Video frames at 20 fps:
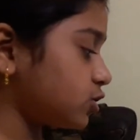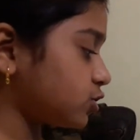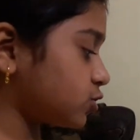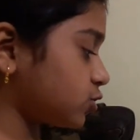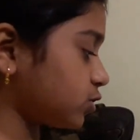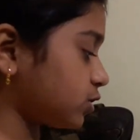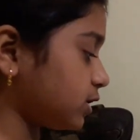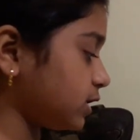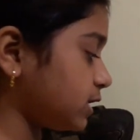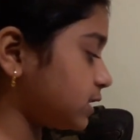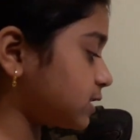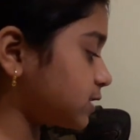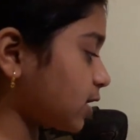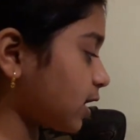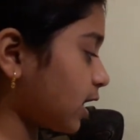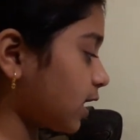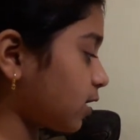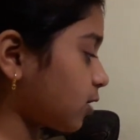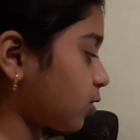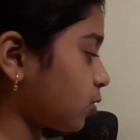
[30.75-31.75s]
So these
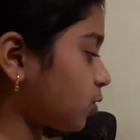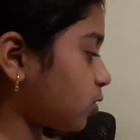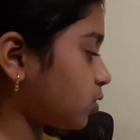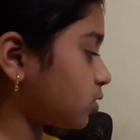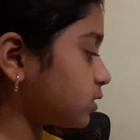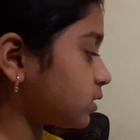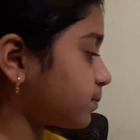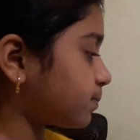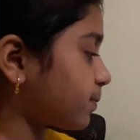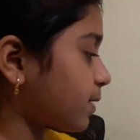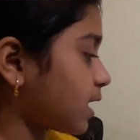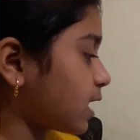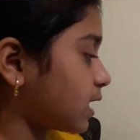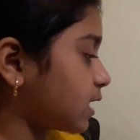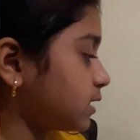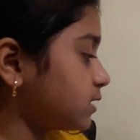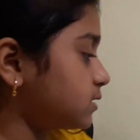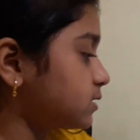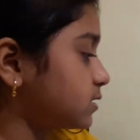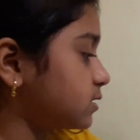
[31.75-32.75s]
are all the
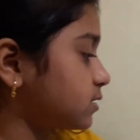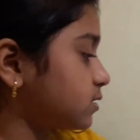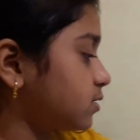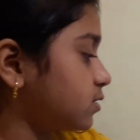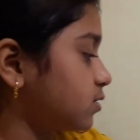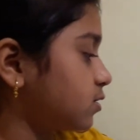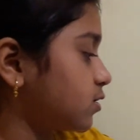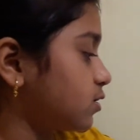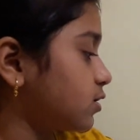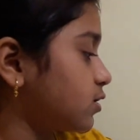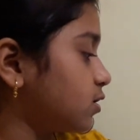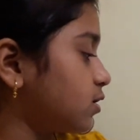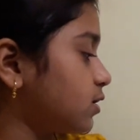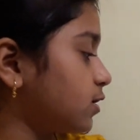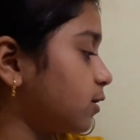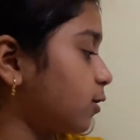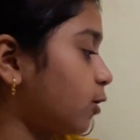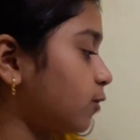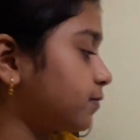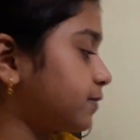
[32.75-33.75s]
parts
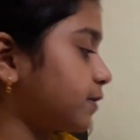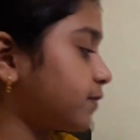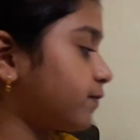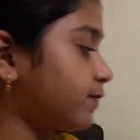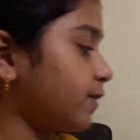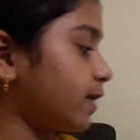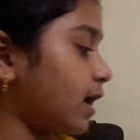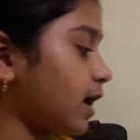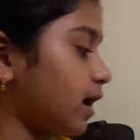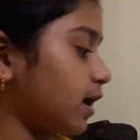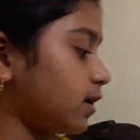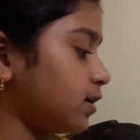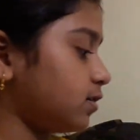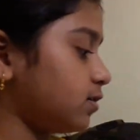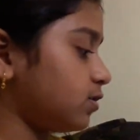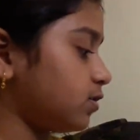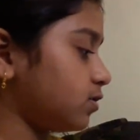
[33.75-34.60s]
of the flower